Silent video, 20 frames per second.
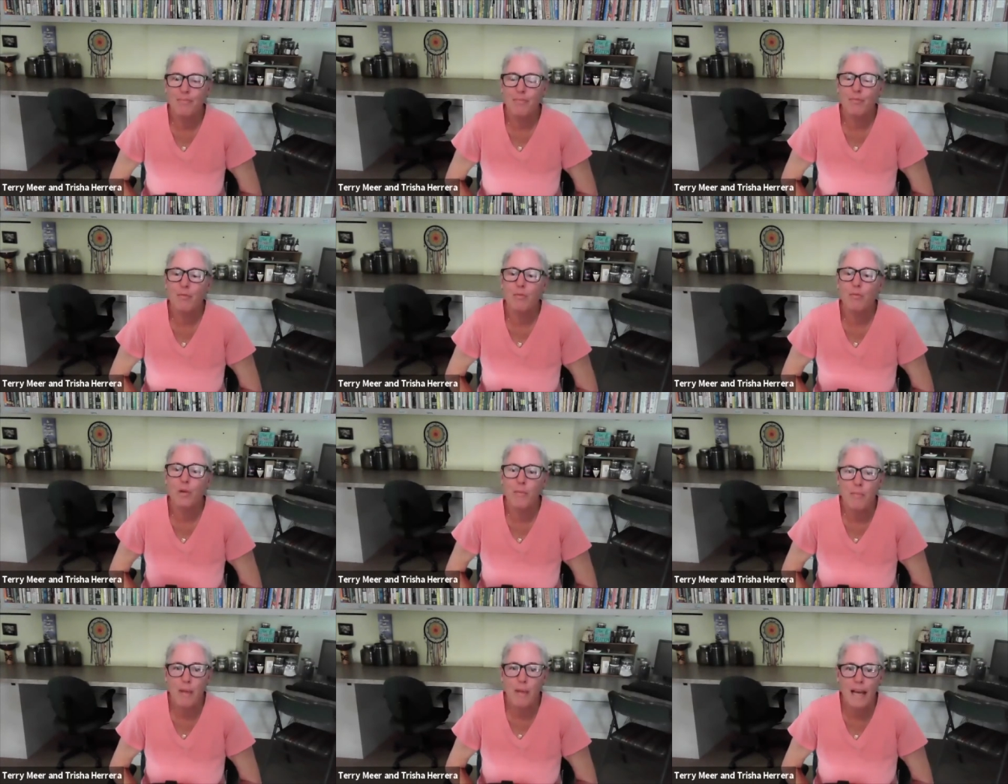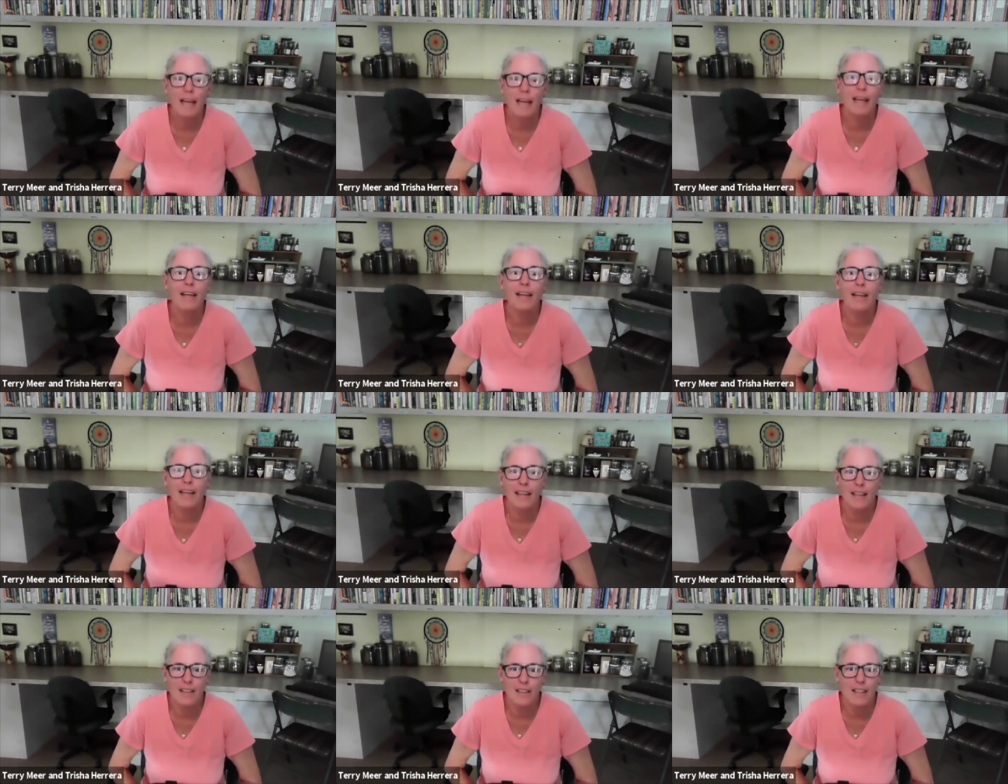remaining
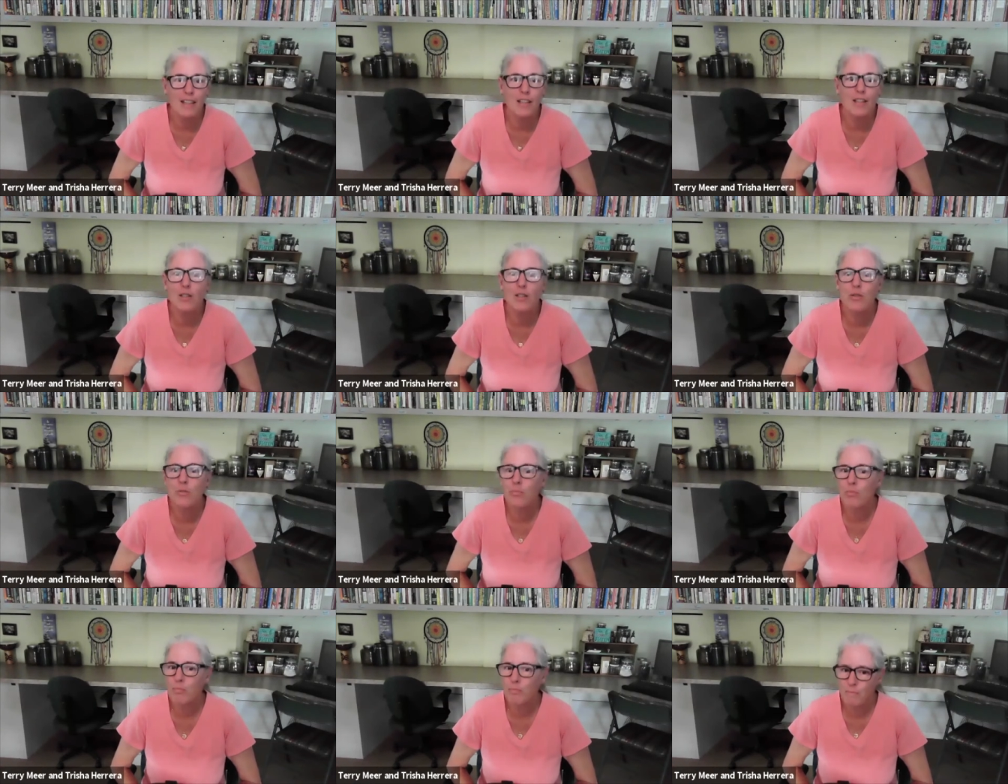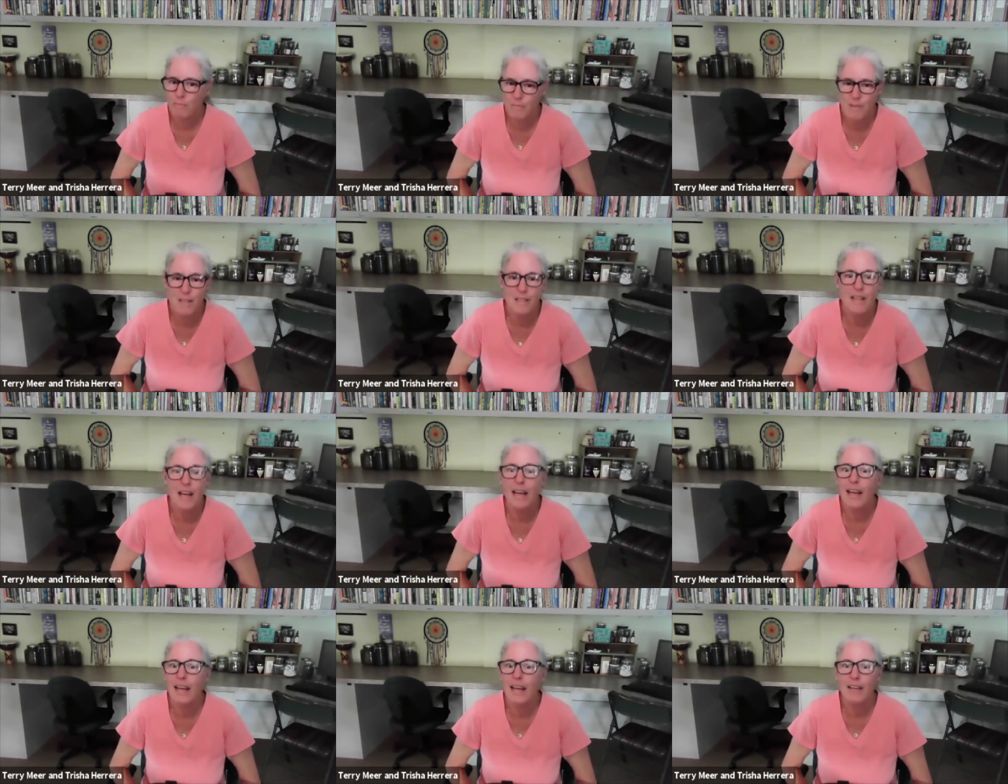Indians
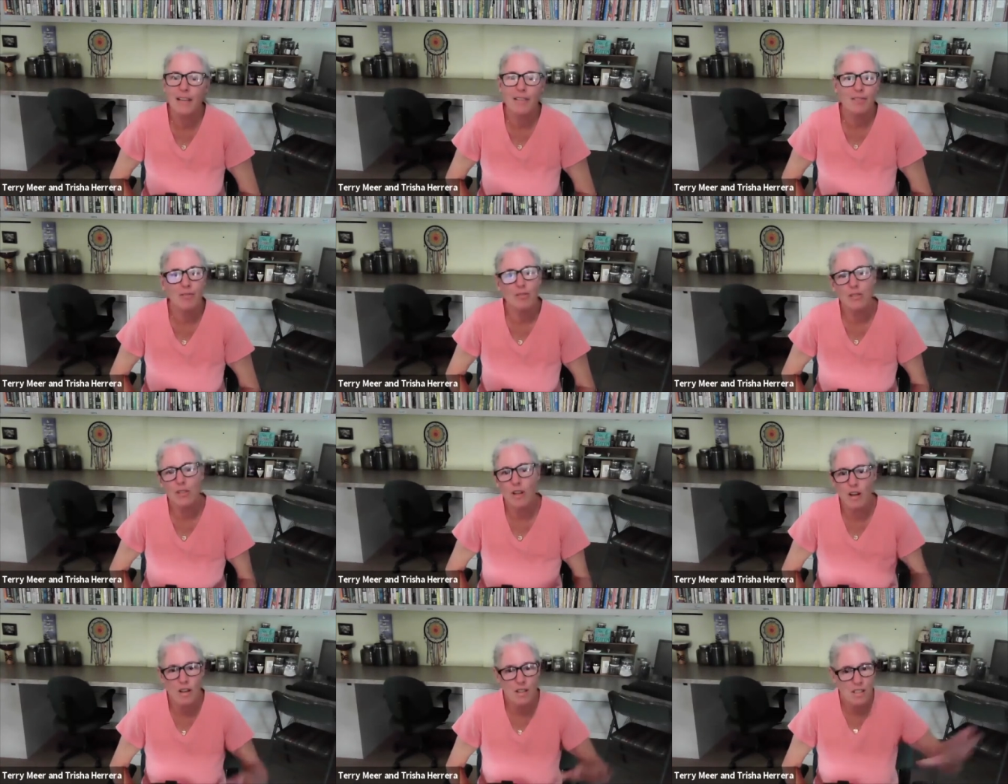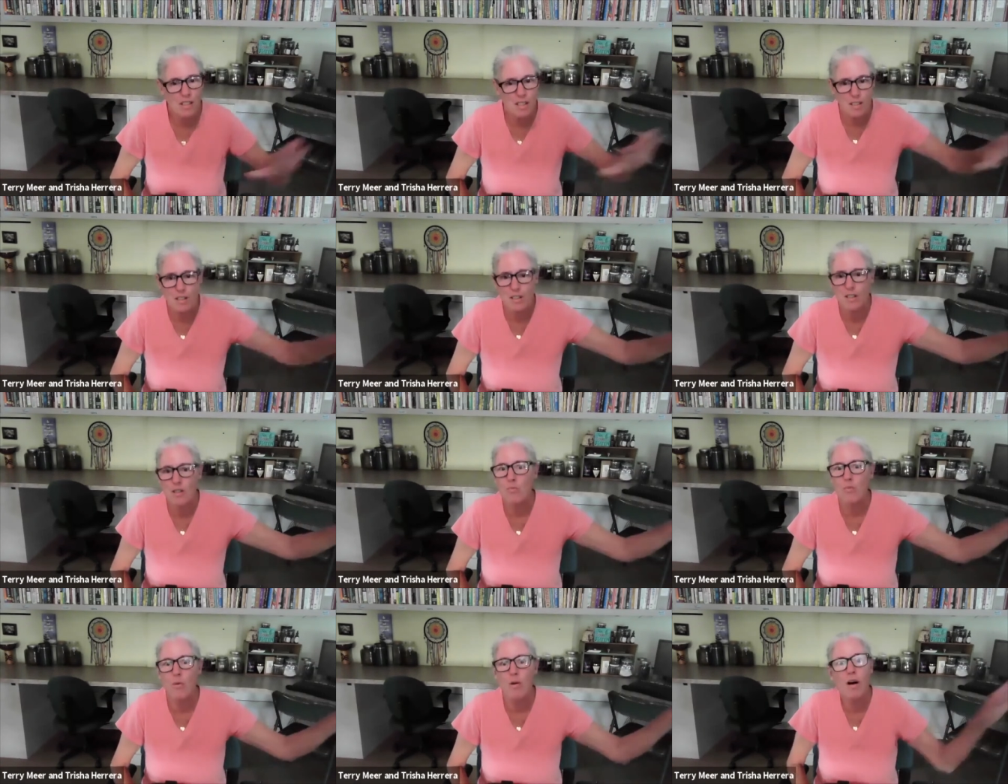stayed lost in the
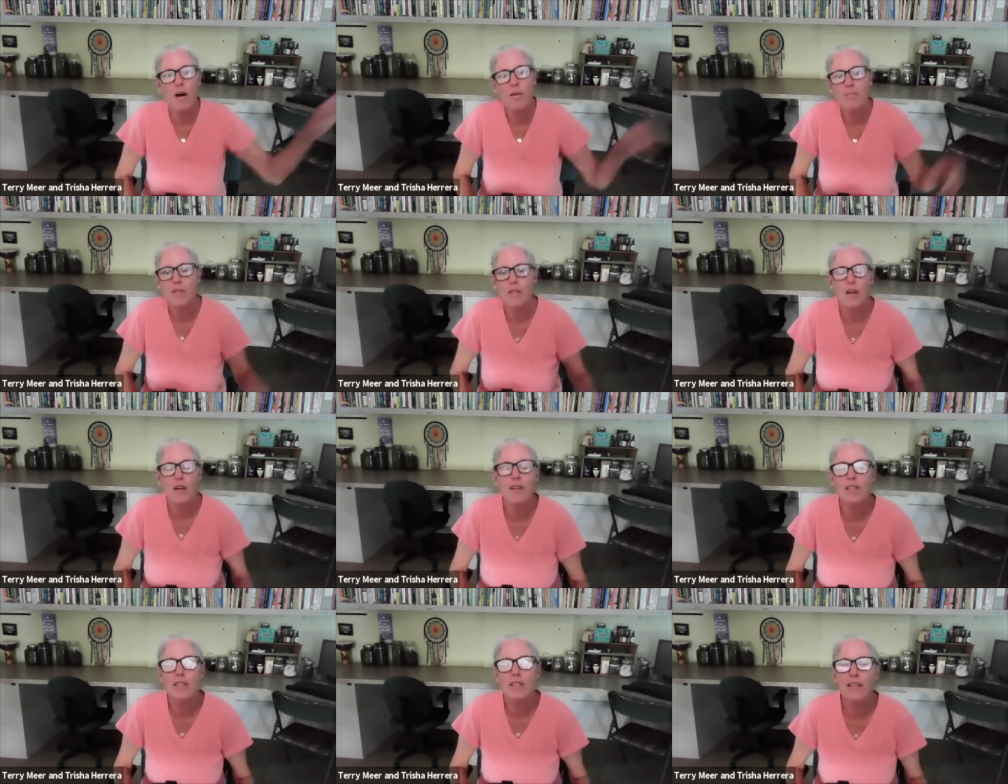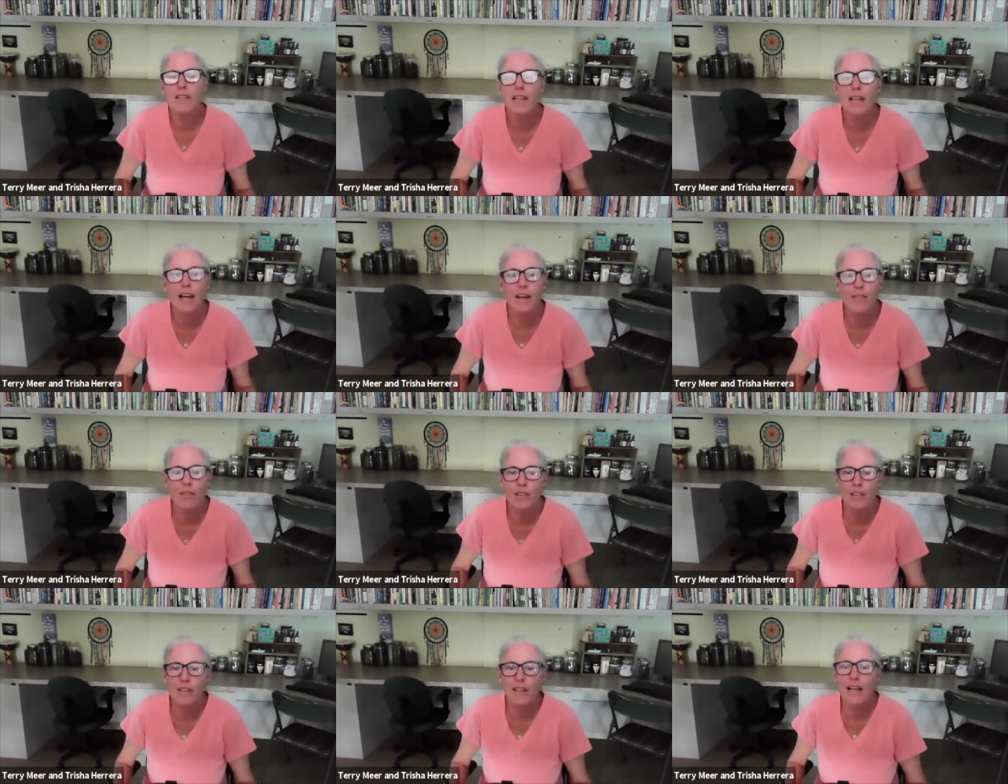swamps, lost in the
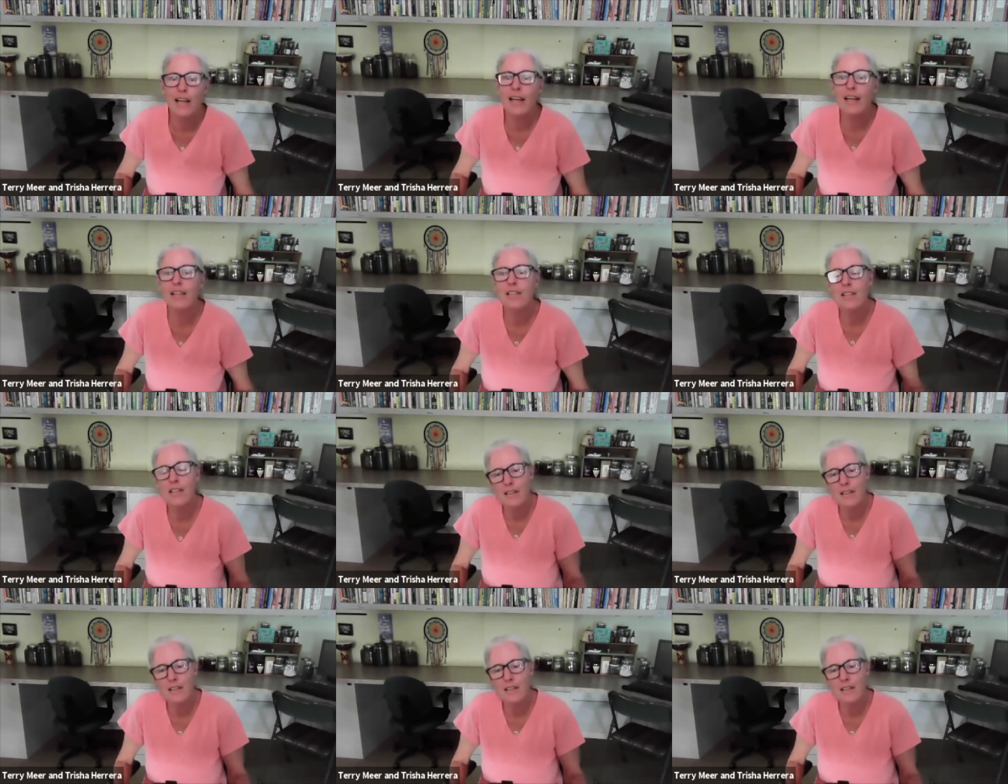Everglades,